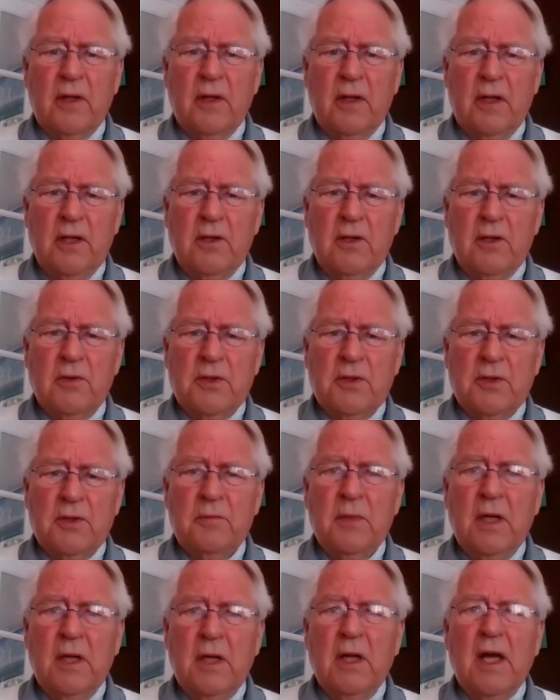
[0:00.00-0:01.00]

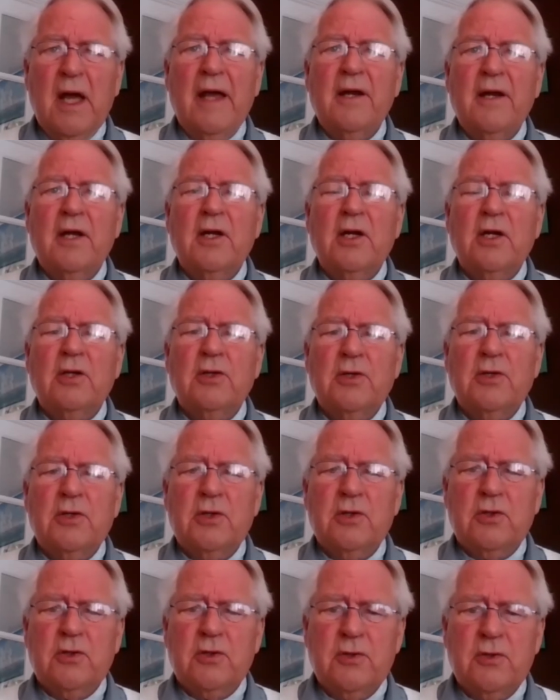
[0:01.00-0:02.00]
Hinduism, and an
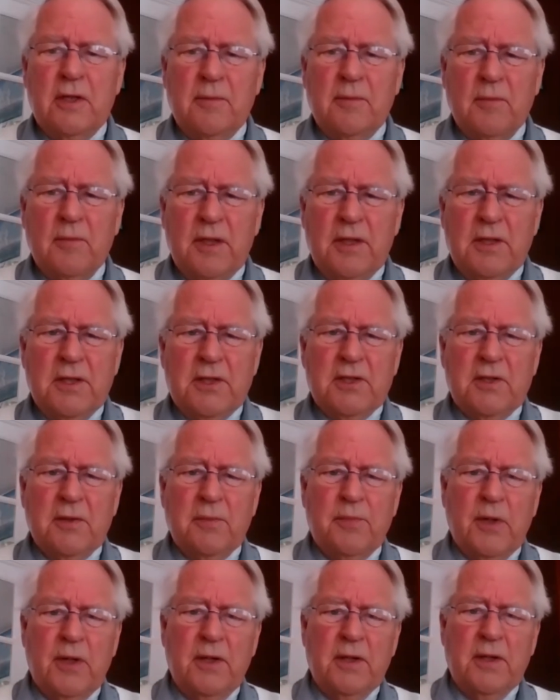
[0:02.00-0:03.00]
extremely
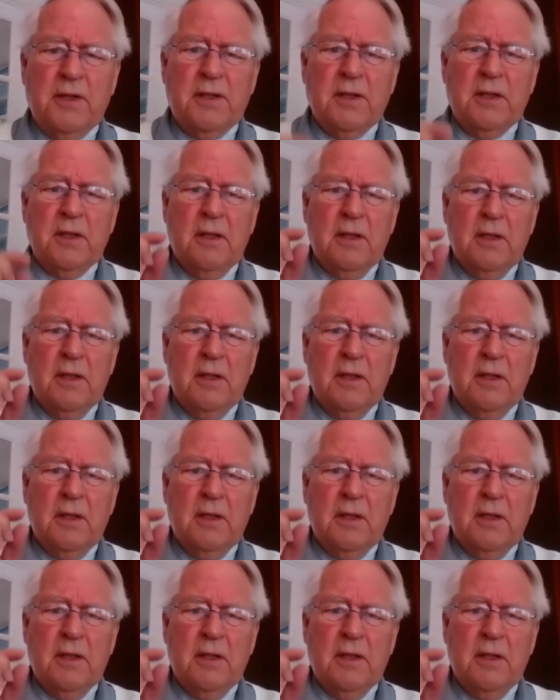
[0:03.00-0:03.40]
disciplined